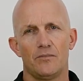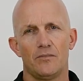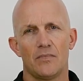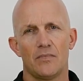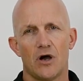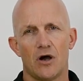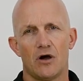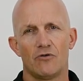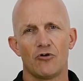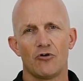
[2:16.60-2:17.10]

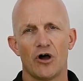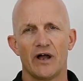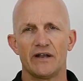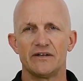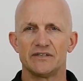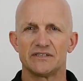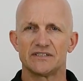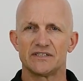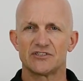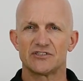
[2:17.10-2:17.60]

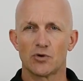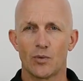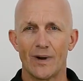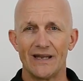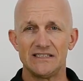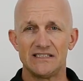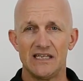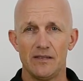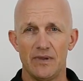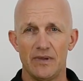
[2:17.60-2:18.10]
riders
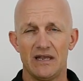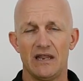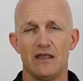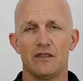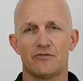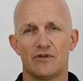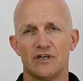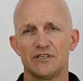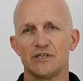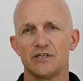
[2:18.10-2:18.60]
20-minute
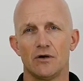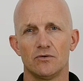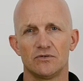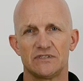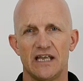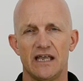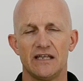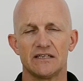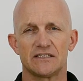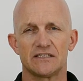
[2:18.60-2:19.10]
threshold
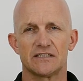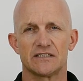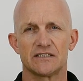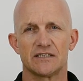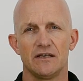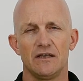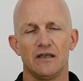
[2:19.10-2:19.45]
tests,